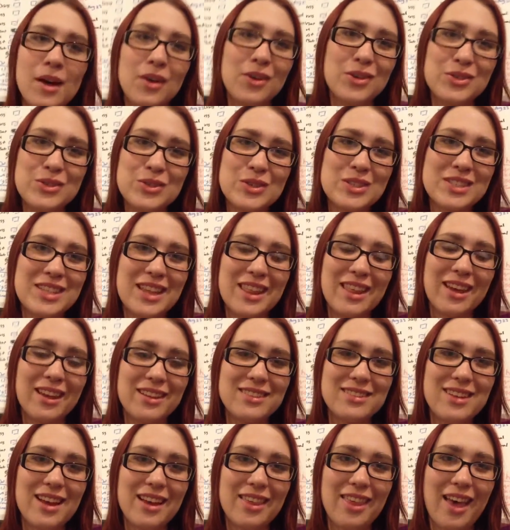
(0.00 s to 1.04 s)
all sorts of
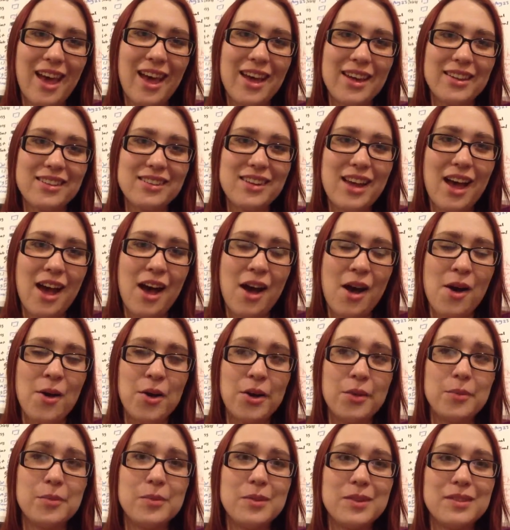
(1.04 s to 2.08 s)
things like that.
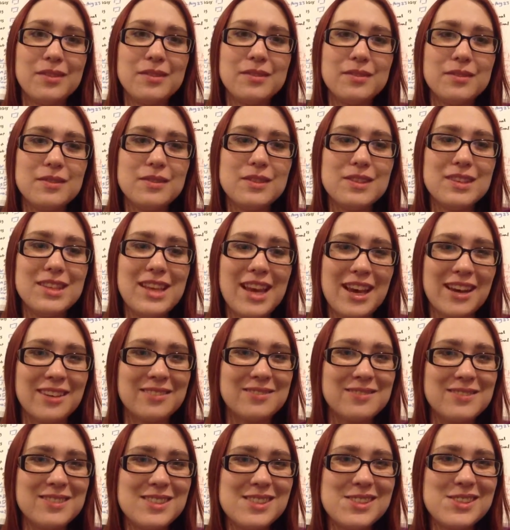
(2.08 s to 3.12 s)
Yeah,
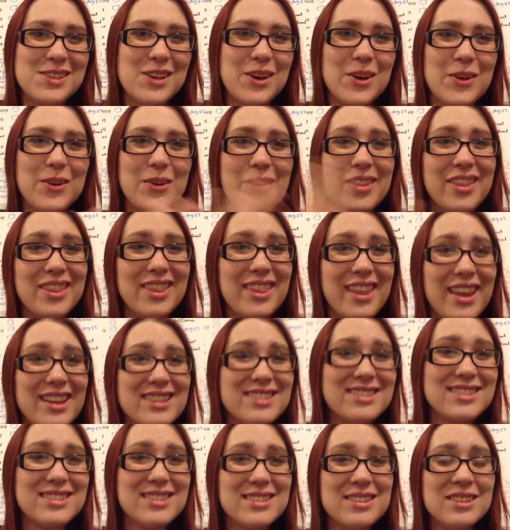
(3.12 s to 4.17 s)
so
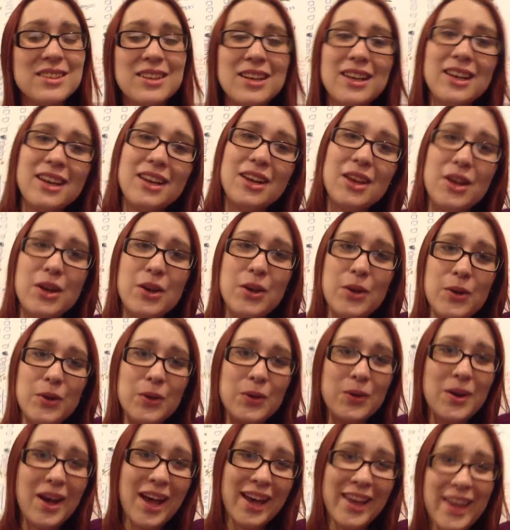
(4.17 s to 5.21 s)
that's
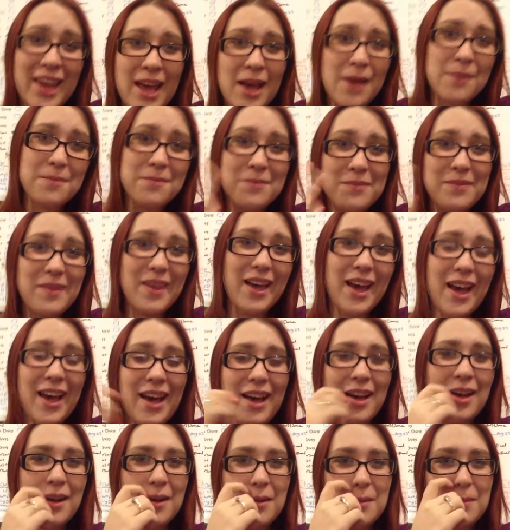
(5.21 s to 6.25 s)
who I am,
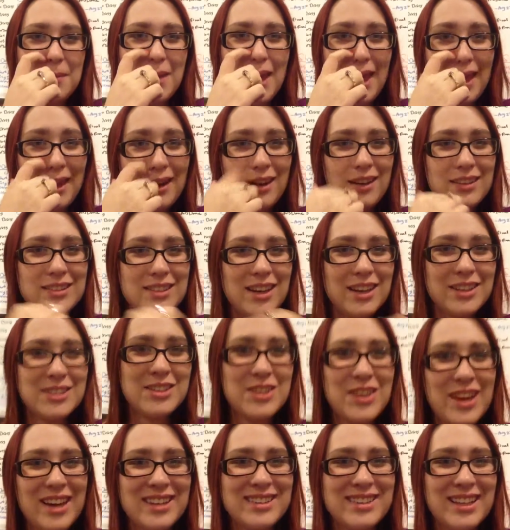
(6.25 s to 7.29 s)
and I'll talk
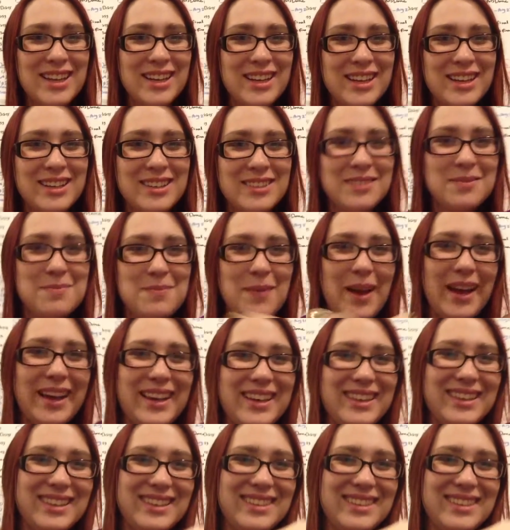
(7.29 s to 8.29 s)
to you guys later. Bye.